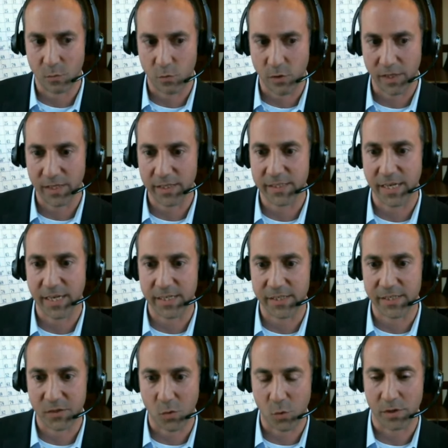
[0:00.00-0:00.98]
real estate
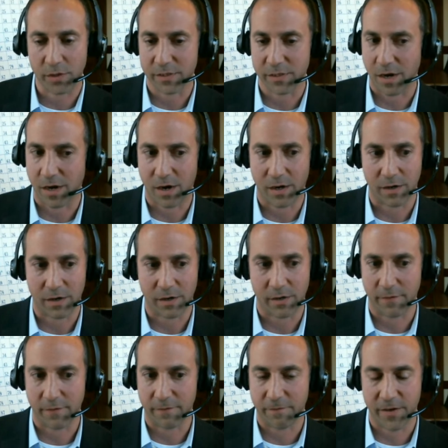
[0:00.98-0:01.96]
schools
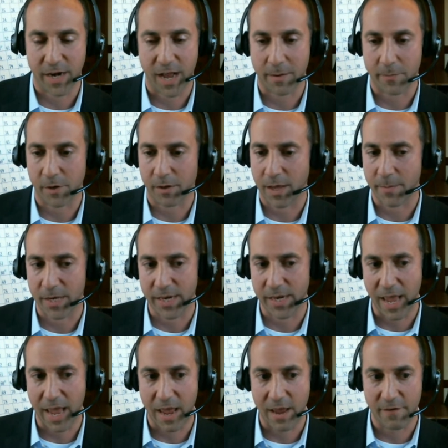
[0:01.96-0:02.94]
are phenomenal. I
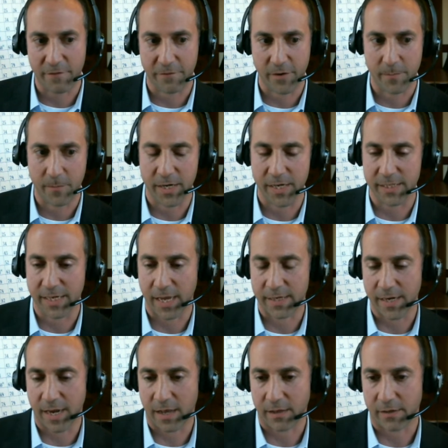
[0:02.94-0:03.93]
mean, everybody's
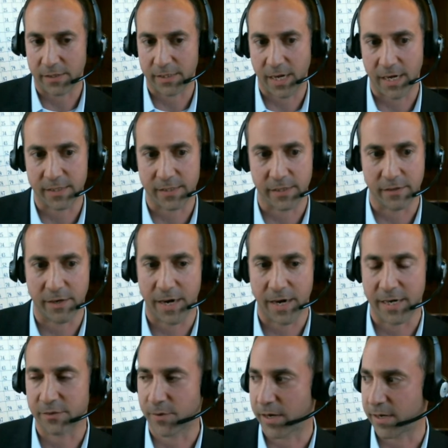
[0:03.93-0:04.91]
got dollar signs in their
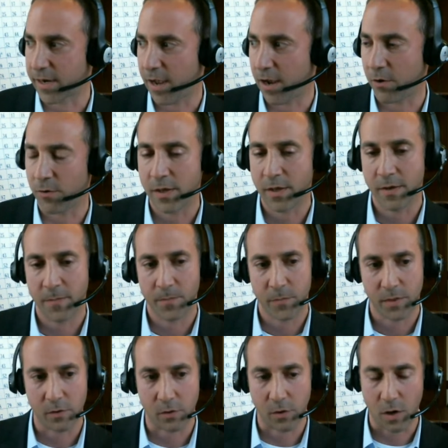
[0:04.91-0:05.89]
eyes right now.
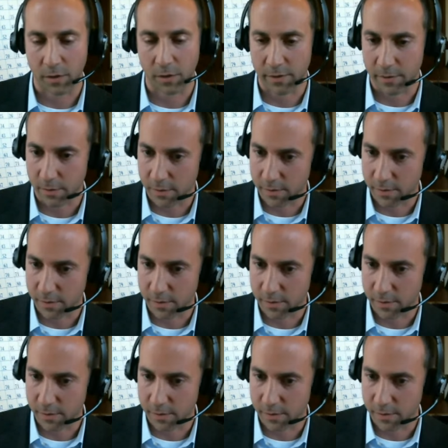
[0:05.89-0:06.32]
They're all,